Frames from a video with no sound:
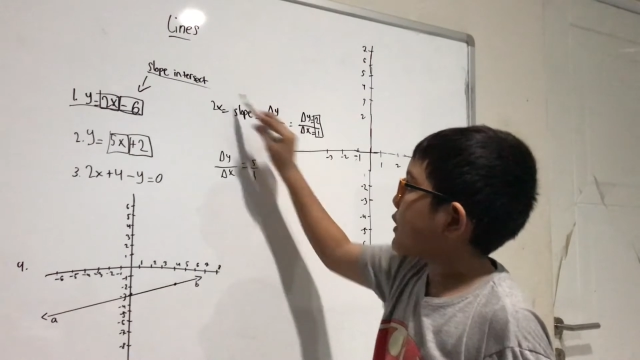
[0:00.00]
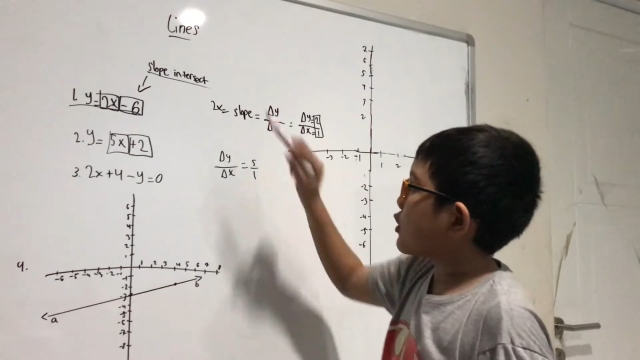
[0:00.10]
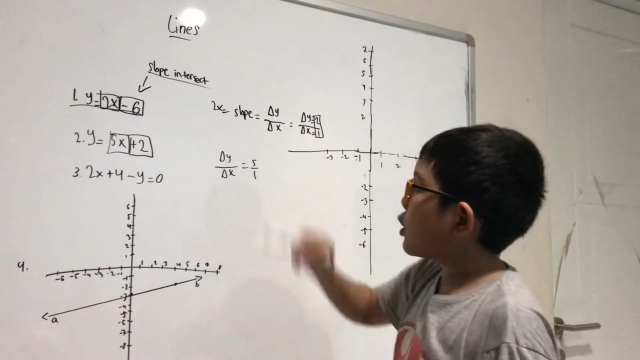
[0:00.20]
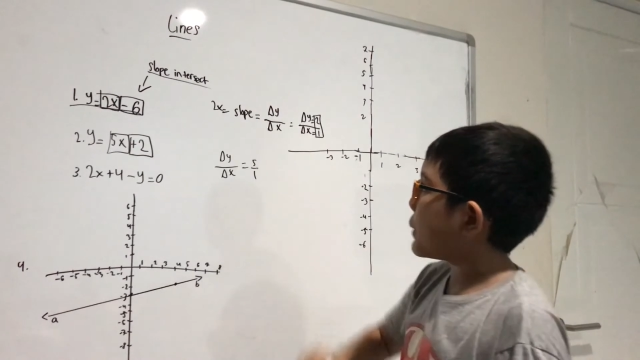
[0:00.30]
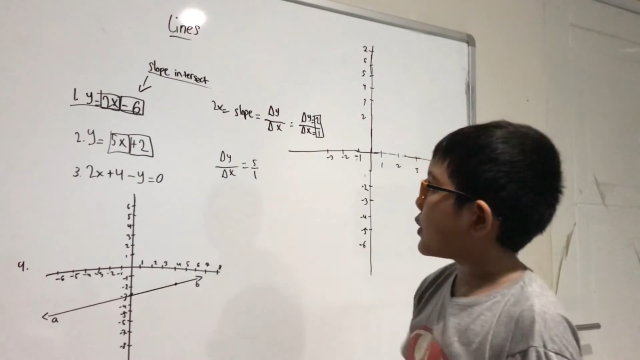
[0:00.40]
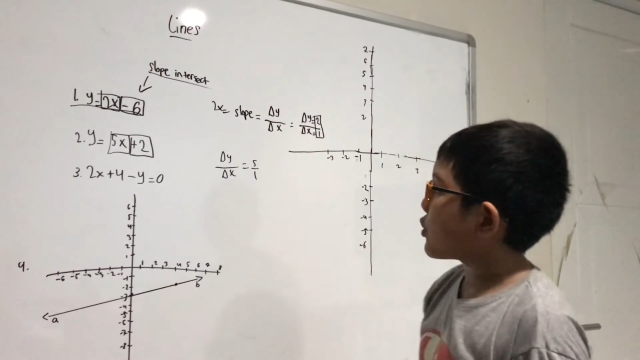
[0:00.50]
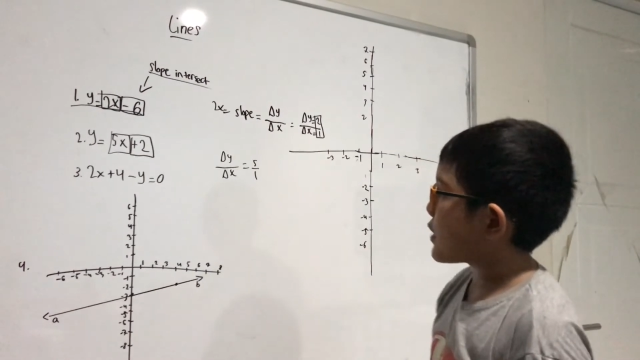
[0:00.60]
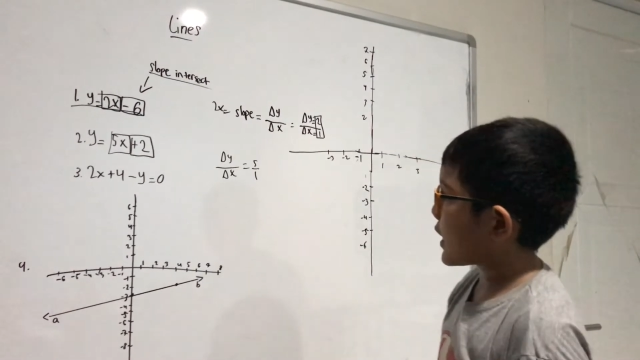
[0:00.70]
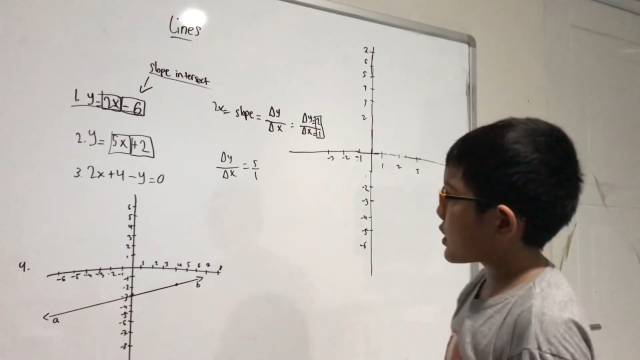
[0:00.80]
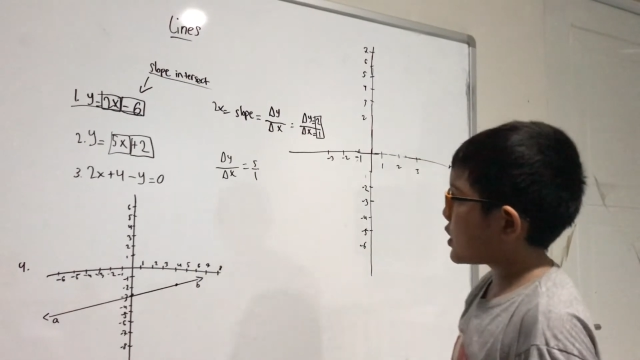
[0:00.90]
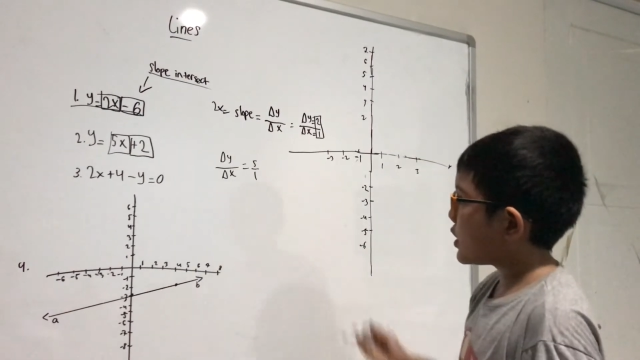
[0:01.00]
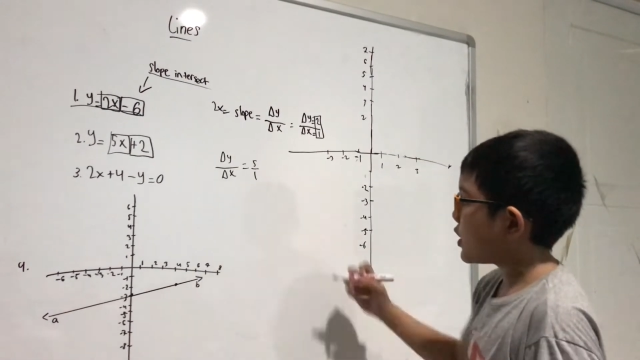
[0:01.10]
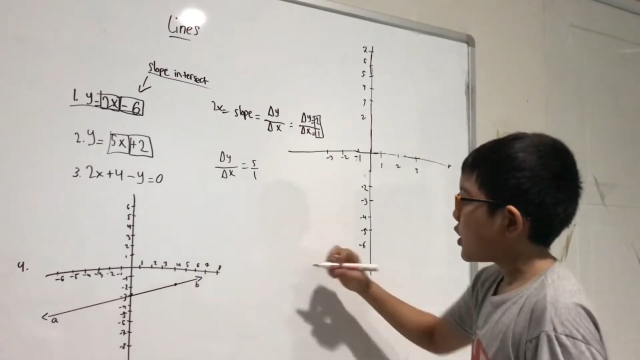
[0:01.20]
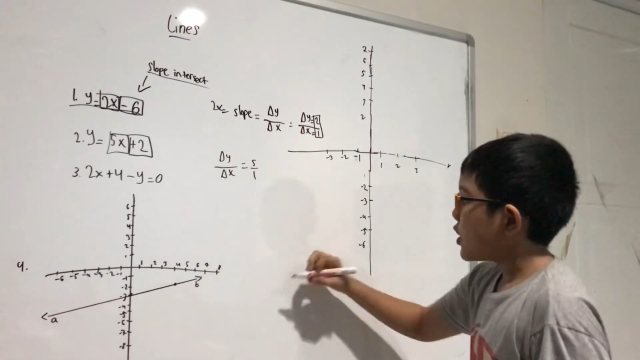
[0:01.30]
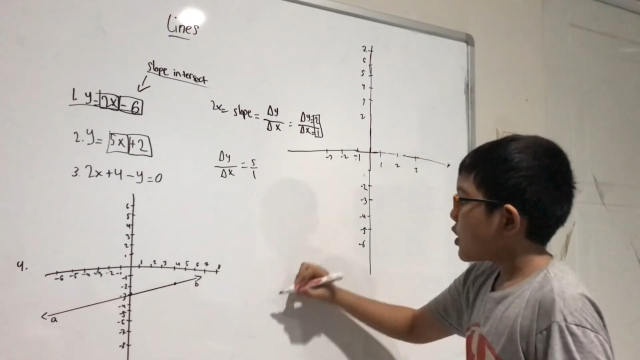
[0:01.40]
a slope-intercept.
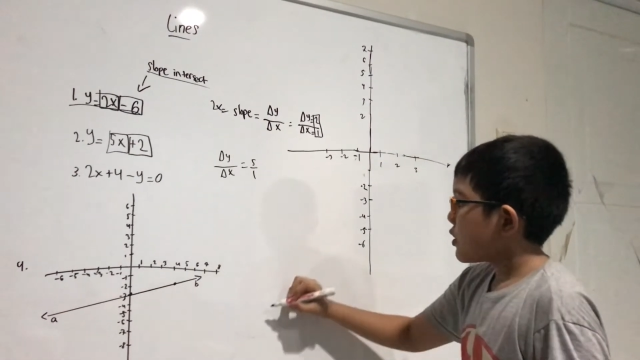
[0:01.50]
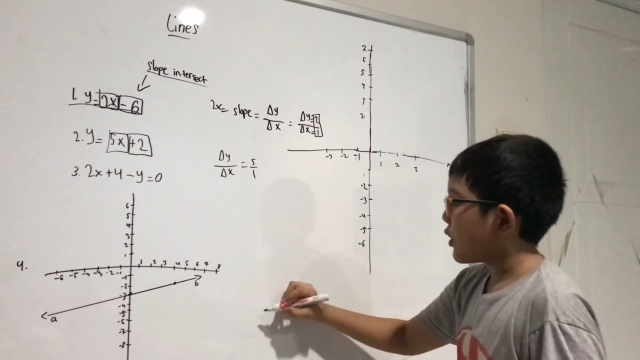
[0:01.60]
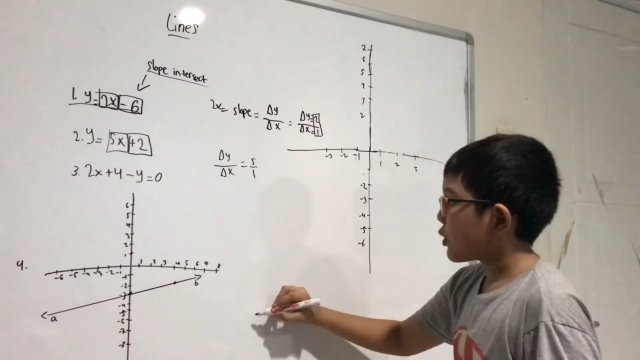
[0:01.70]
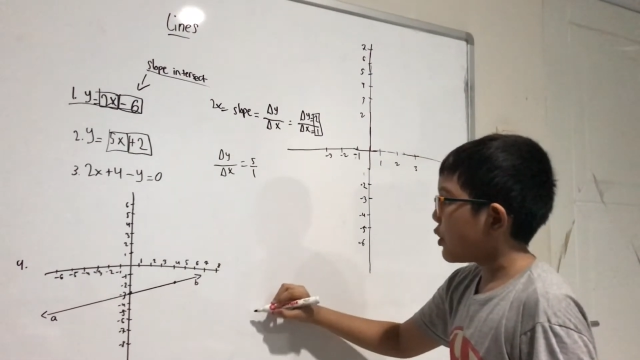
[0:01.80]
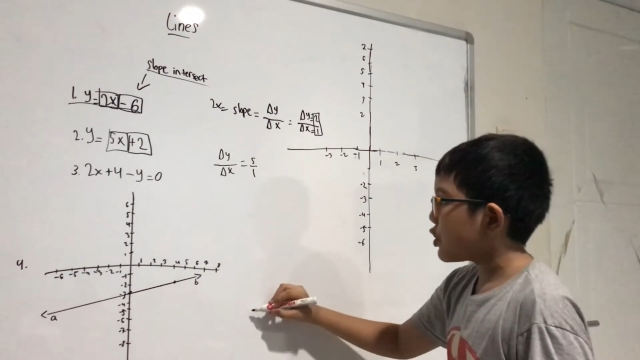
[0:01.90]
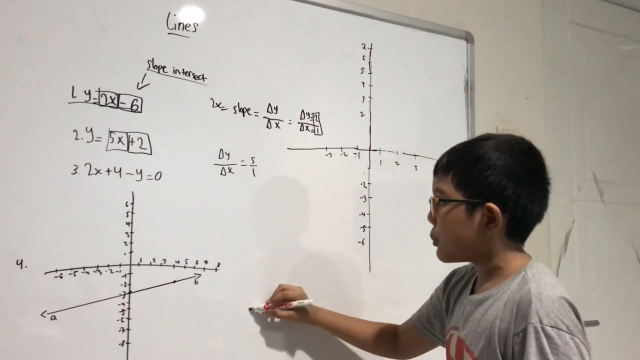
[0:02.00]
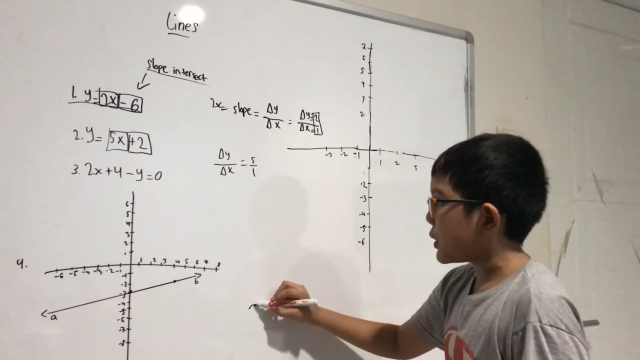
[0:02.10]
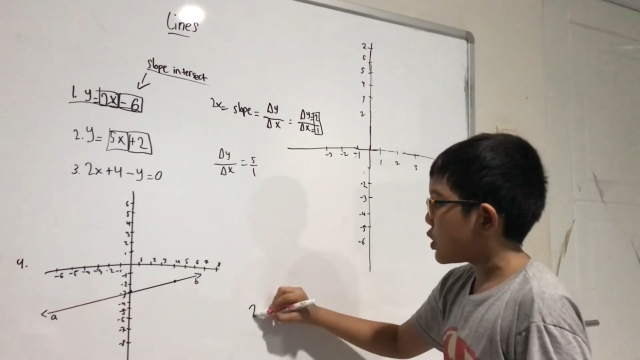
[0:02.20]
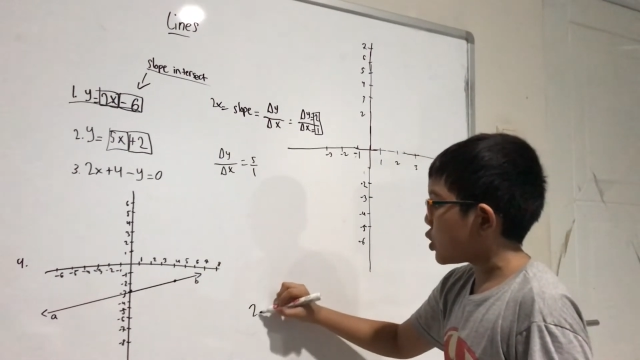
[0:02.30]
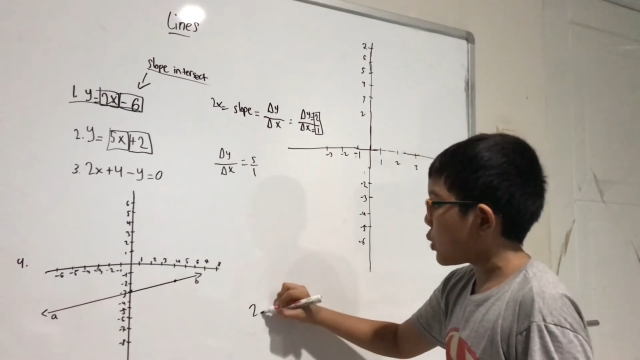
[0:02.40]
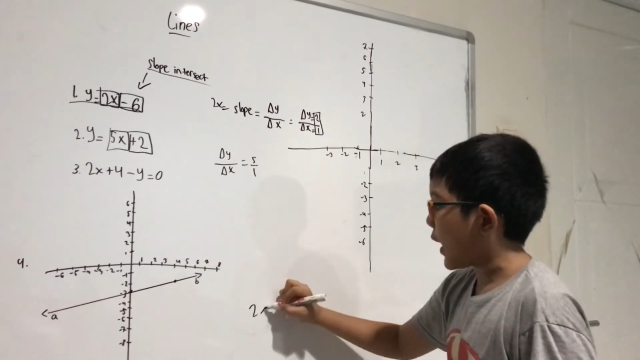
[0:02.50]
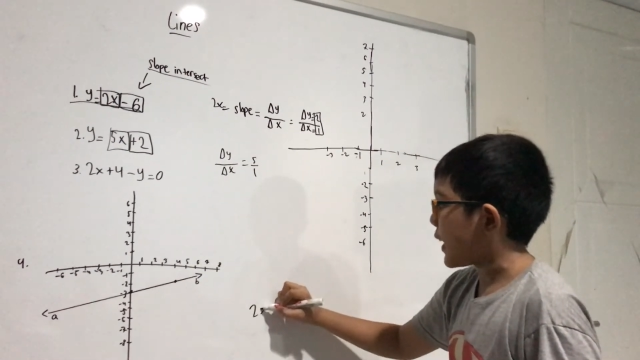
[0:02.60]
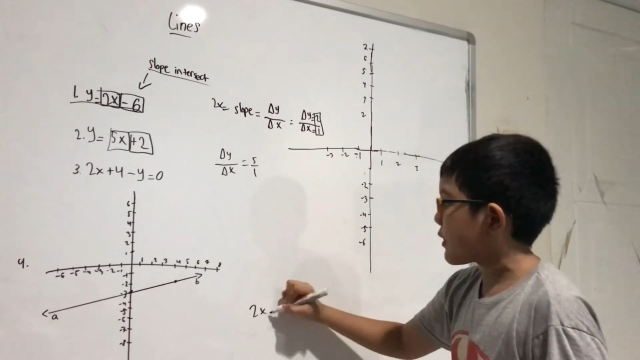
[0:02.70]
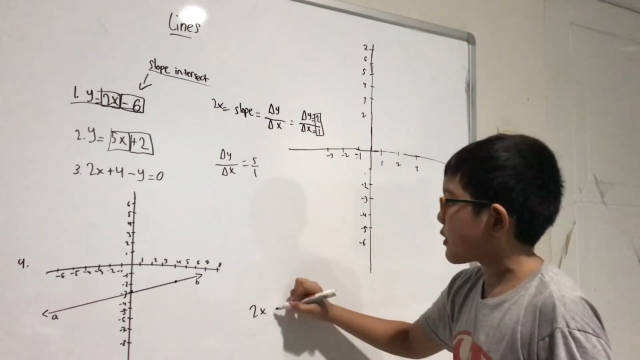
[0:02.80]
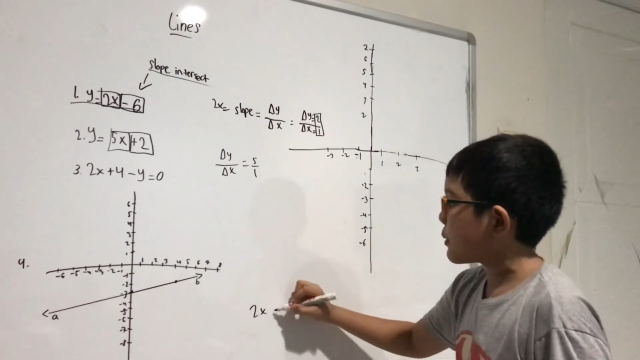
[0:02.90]
So it's going to be
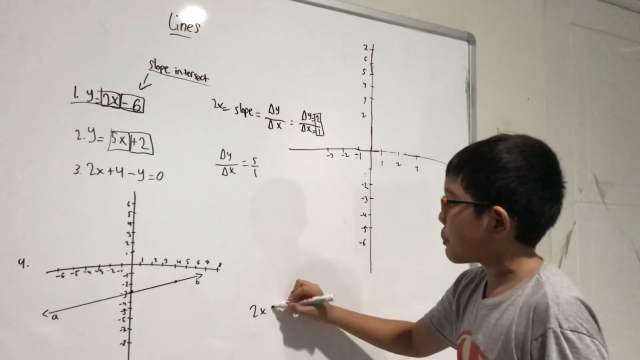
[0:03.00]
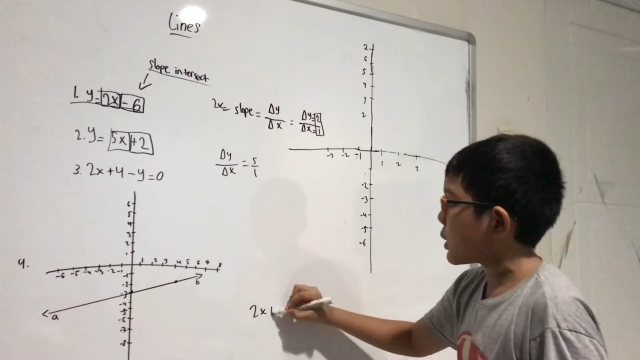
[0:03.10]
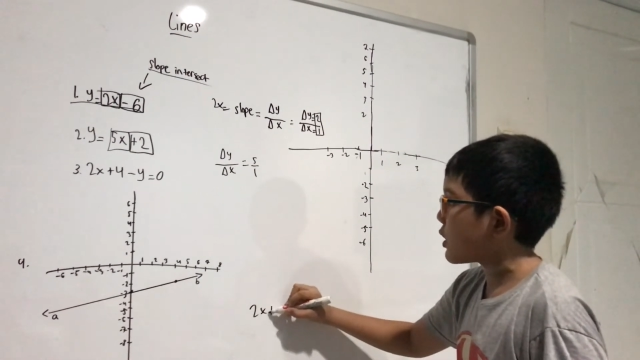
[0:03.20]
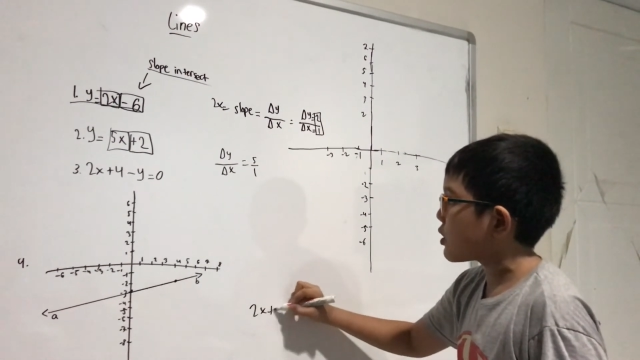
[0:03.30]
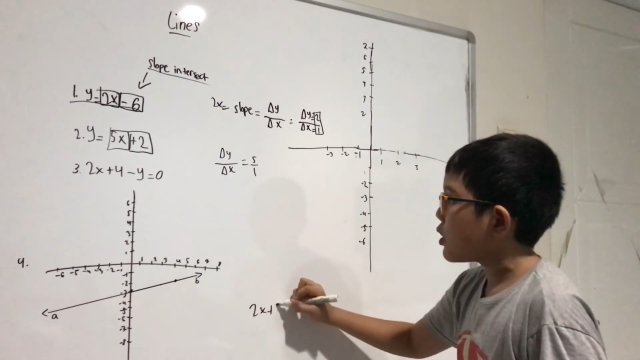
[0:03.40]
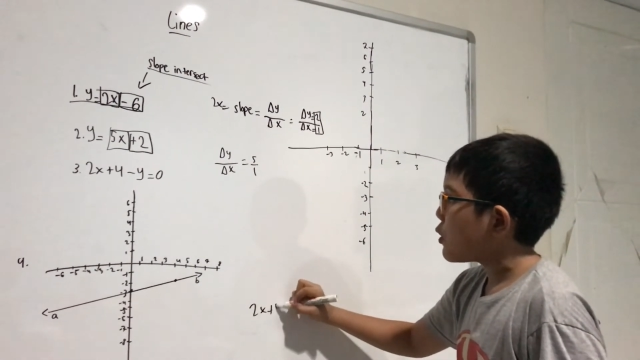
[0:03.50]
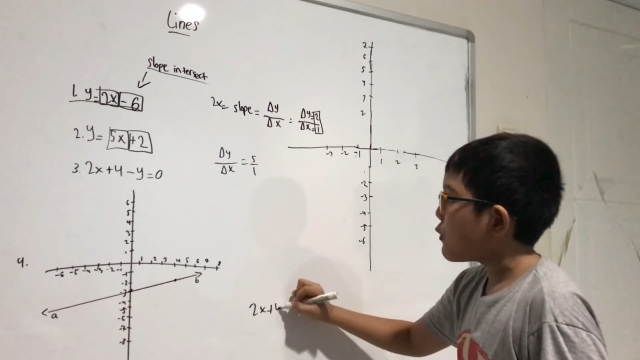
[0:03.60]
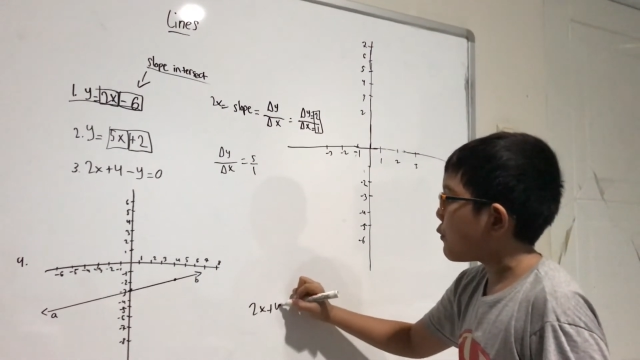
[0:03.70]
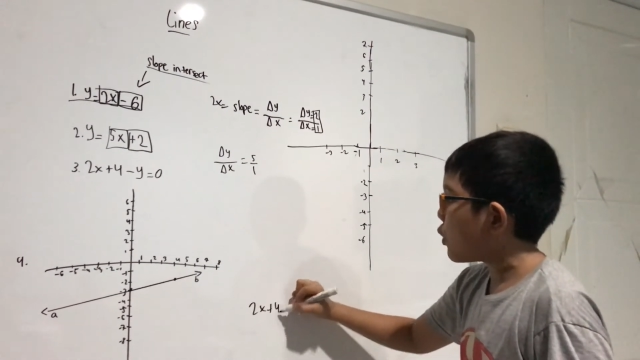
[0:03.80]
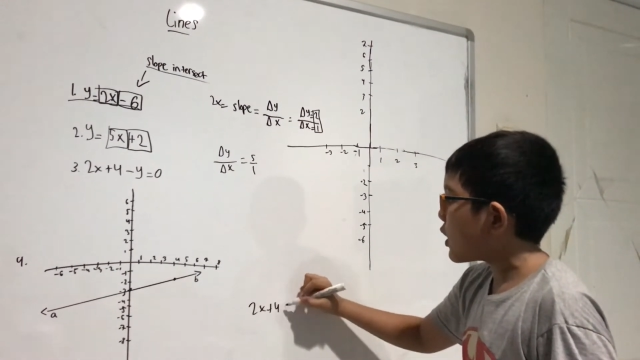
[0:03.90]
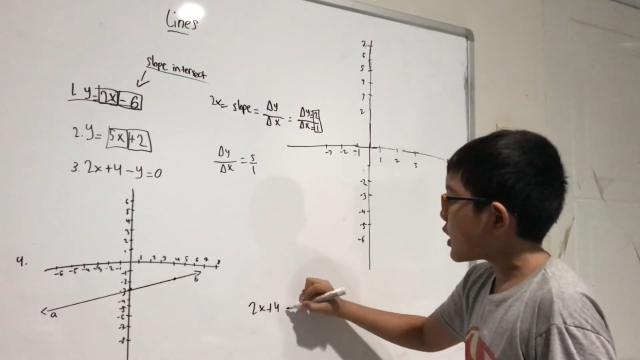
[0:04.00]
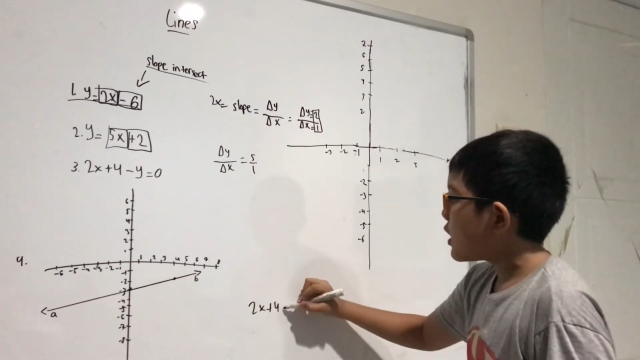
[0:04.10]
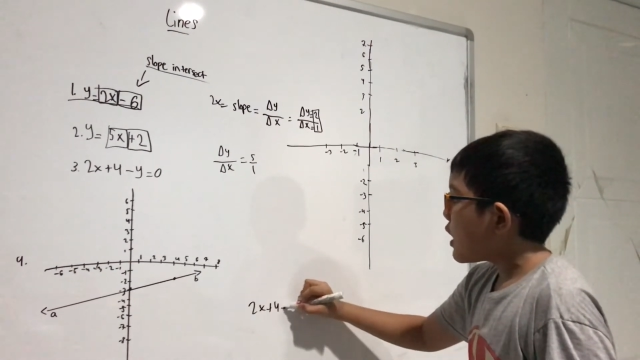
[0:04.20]
2x plus 4